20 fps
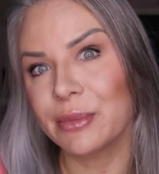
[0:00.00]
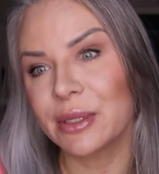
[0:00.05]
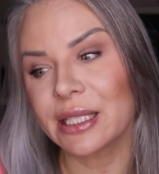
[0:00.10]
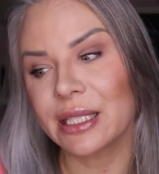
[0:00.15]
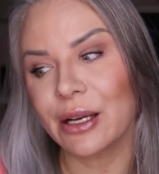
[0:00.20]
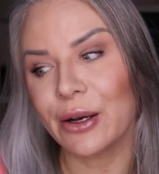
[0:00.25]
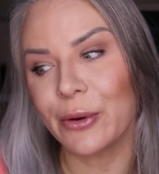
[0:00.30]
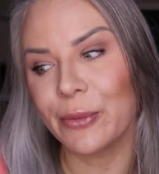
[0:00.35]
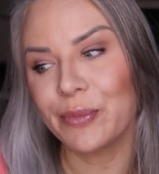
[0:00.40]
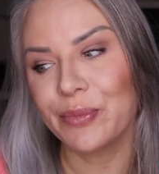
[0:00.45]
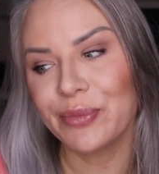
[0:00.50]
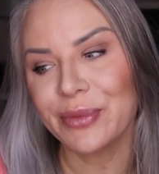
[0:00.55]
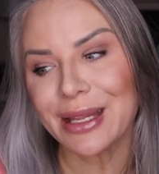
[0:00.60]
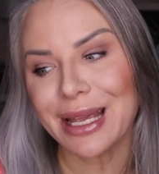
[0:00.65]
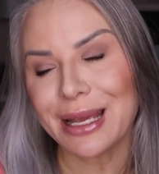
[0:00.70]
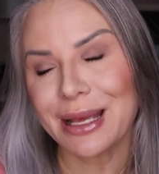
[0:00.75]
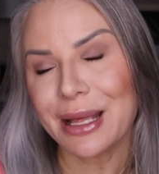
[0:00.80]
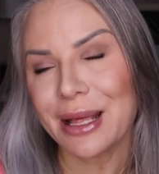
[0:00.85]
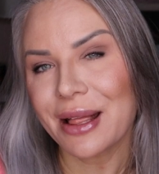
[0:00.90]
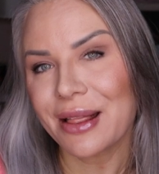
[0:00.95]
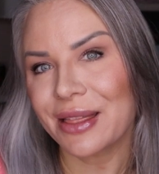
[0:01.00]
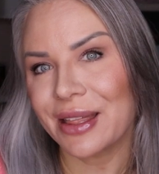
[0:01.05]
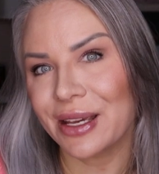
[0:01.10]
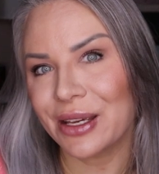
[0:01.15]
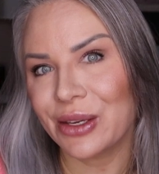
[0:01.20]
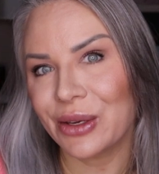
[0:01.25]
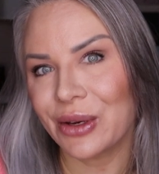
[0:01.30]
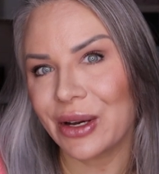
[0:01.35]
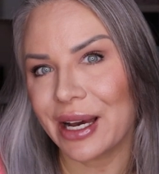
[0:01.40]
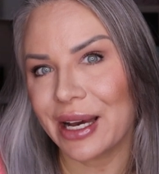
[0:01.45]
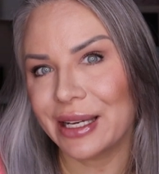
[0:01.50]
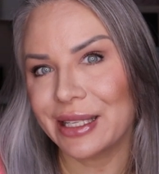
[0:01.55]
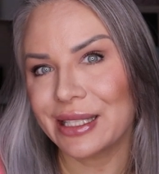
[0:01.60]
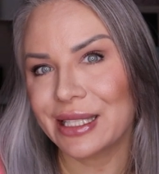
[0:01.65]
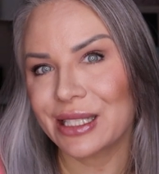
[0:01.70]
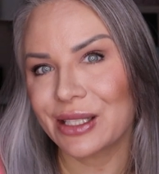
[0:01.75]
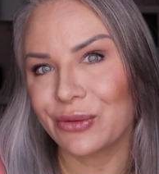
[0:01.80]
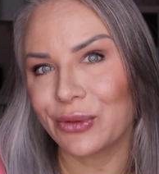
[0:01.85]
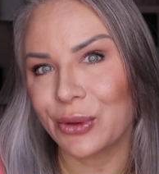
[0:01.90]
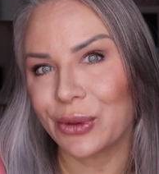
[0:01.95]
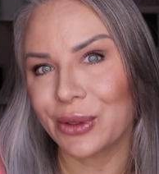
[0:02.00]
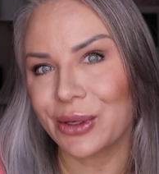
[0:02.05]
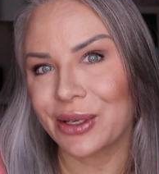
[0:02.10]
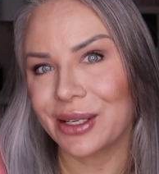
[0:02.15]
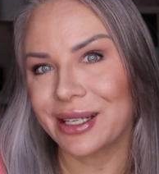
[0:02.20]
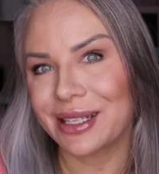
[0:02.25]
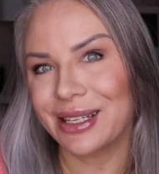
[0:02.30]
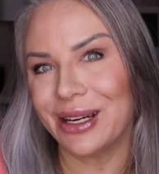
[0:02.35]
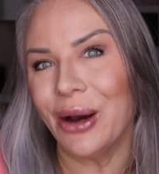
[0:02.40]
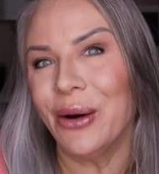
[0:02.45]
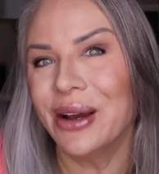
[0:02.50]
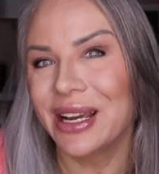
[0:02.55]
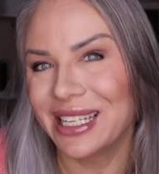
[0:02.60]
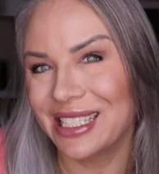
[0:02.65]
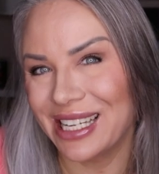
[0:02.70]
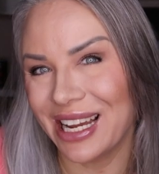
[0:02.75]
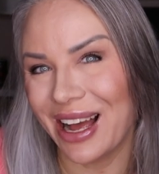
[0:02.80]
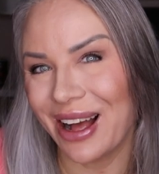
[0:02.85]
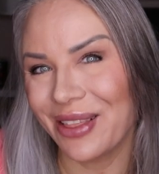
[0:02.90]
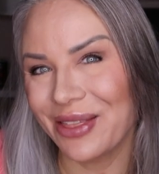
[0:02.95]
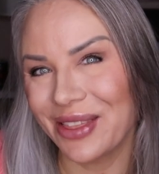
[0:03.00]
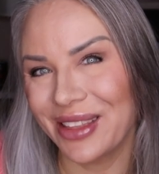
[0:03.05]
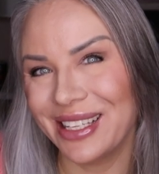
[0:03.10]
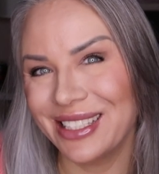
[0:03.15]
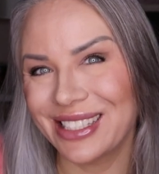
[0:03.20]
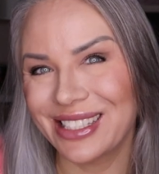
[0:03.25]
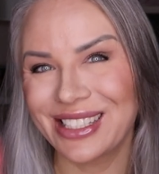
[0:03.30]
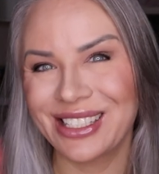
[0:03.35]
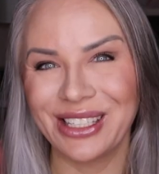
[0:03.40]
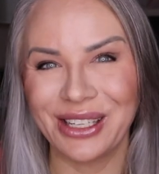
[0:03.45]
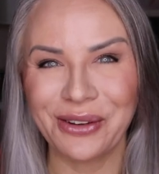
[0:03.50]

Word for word: So thank you guys for going down these